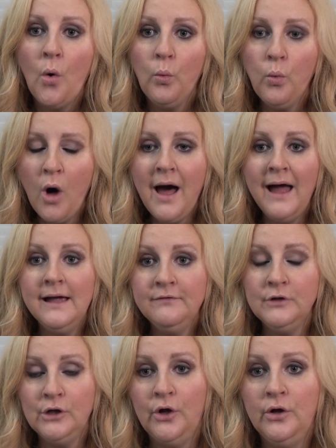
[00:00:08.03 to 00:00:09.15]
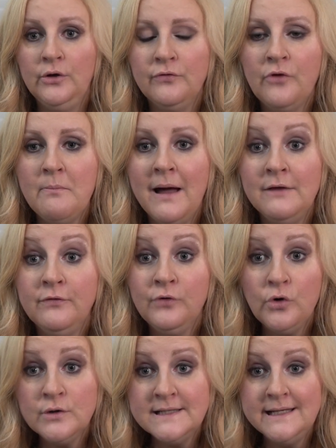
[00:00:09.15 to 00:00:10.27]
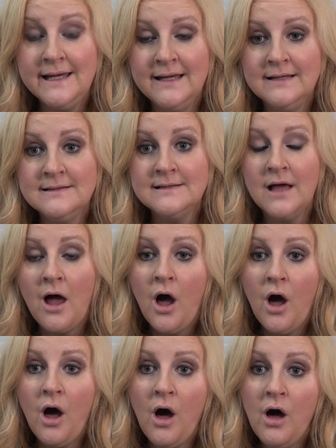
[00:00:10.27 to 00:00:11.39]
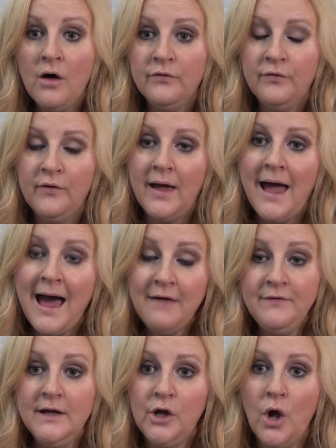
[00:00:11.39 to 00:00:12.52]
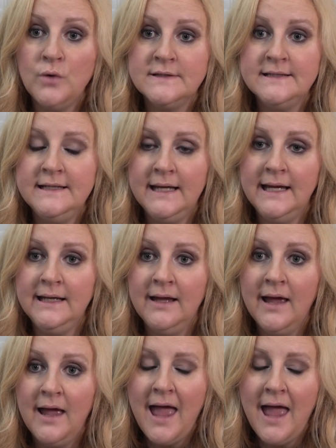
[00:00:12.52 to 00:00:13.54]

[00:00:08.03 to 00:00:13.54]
what I have learned from my 40 years of having OCD